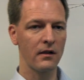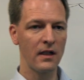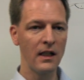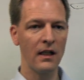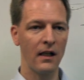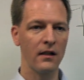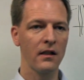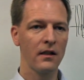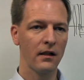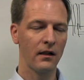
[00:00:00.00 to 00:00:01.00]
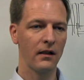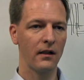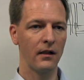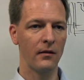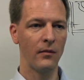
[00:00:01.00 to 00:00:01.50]
TCAT
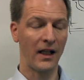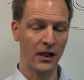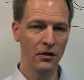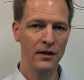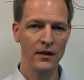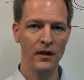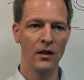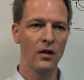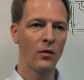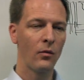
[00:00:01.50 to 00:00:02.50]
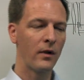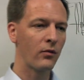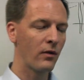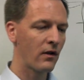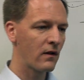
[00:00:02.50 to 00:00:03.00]
accuracy,
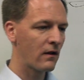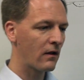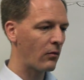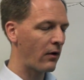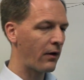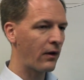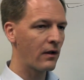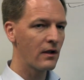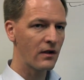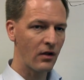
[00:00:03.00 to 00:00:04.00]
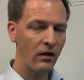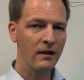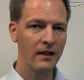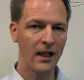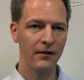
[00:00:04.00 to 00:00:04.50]
but with
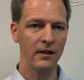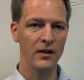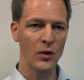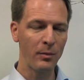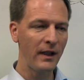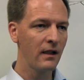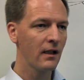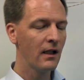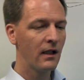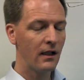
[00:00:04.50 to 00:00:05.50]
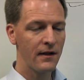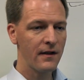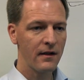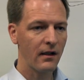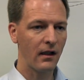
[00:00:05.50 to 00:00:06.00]
circuit level speed,
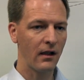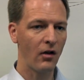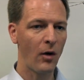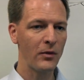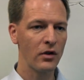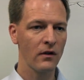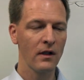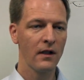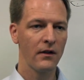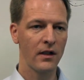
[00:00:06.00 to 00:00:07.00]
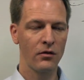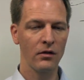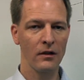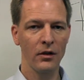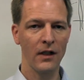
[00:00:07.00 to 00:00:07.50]
is an option that
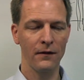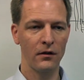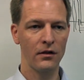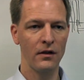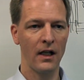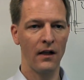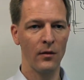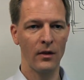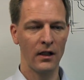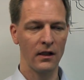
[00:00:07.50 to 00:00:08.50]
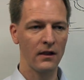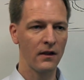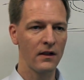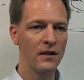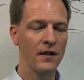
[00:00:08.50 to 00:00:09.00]
you're looking for today in the market.
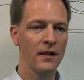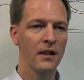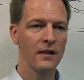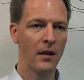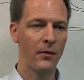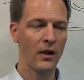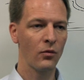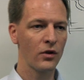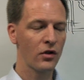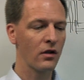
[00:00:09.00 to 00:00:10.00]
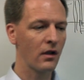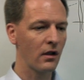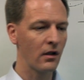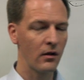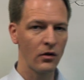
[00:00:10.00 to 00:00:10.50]
And this is something which
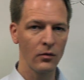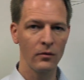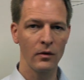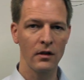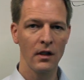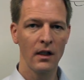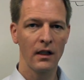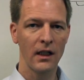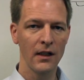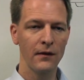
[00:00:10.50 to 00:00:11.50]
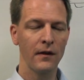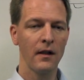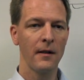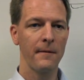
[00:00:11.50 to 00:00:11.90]
you would give